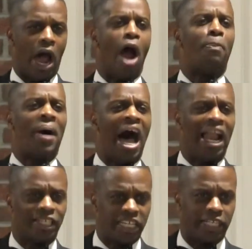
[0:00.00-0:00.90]
our
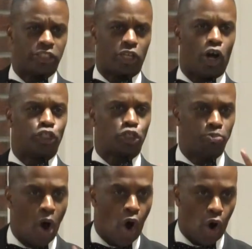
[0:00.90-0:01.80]
politics are
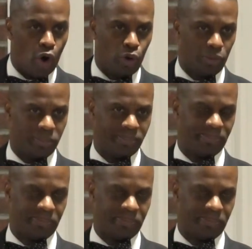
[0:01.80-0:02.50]
small.